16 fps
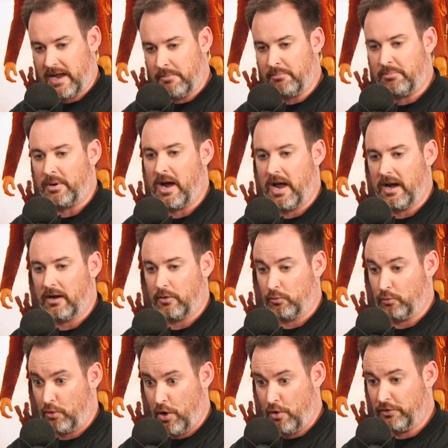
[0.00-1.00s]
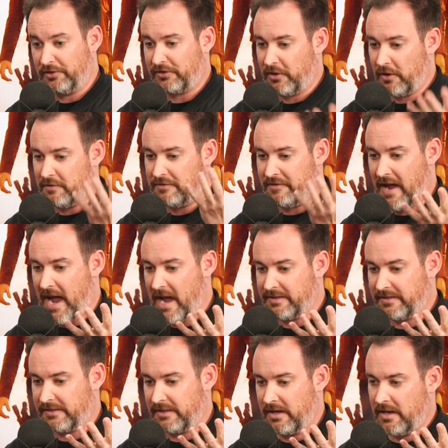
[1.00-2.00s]
empire rose so
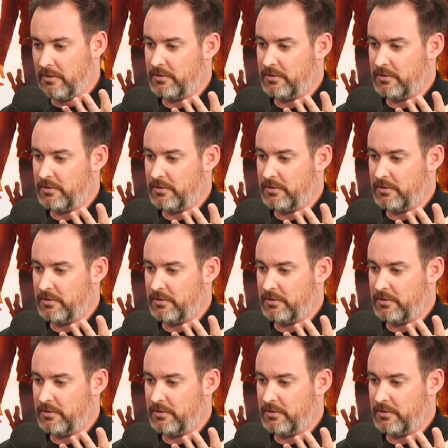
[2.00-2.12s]
fast,